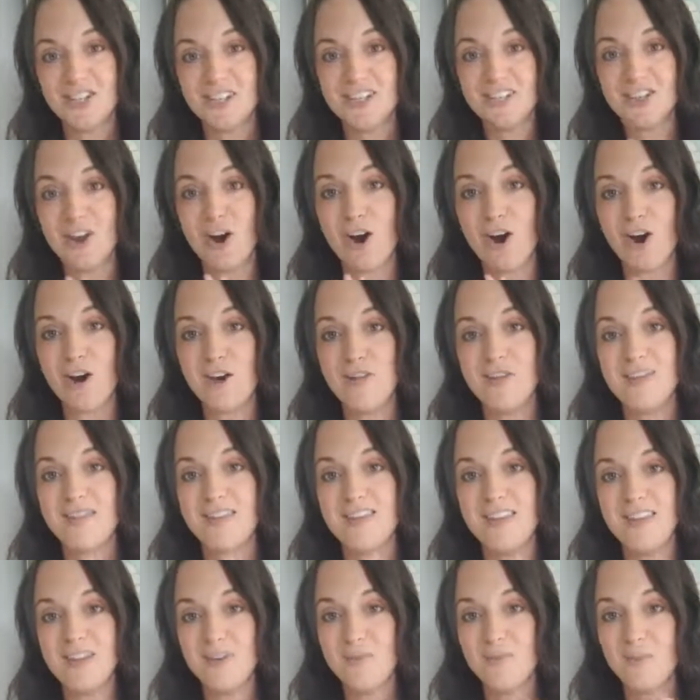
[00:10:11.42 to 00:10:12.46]
are
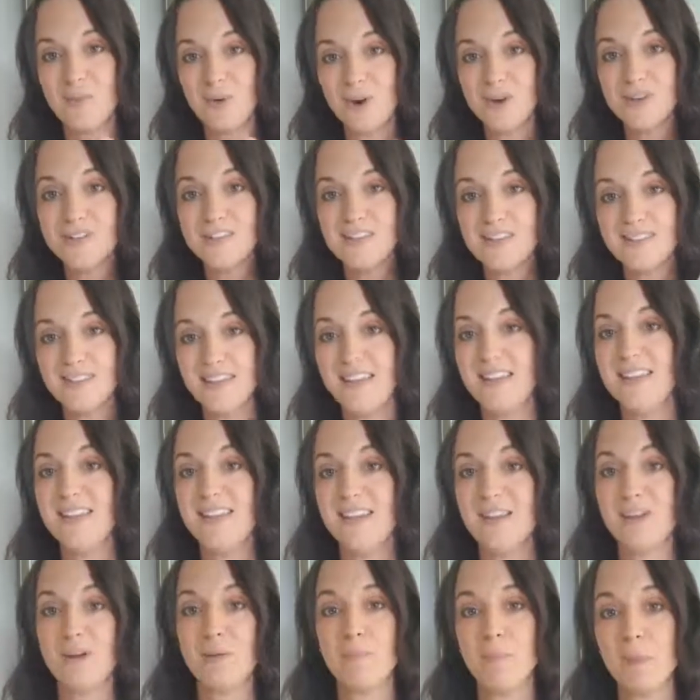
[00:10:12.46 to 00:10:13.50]
the worst thing that
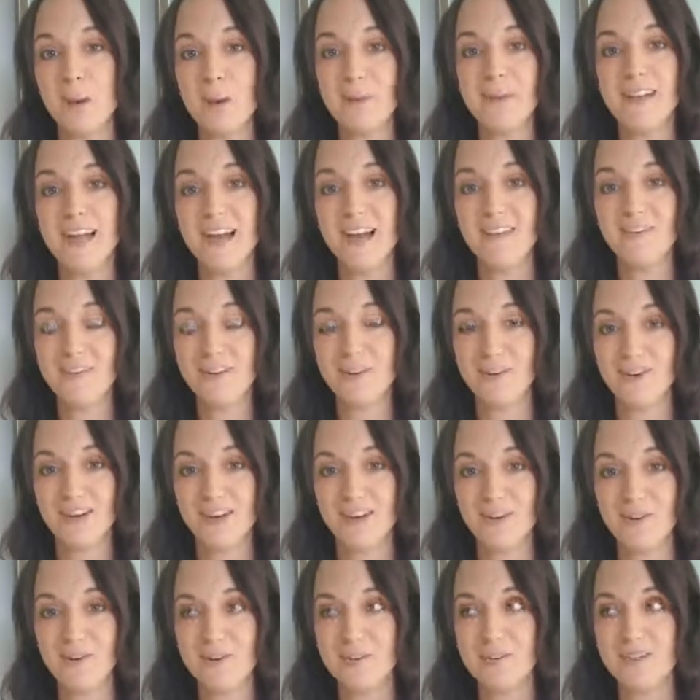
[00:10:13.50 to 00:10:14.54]
you can probably have in your
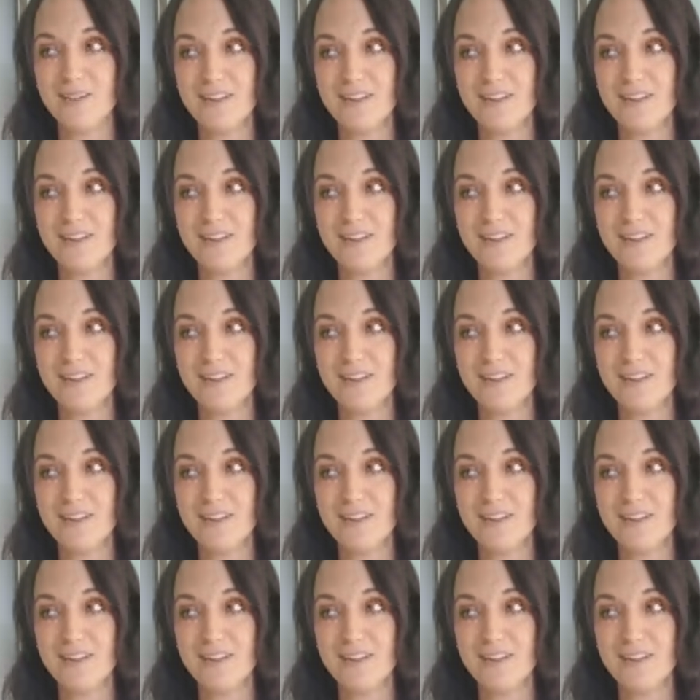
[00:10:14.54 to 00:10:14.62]
house.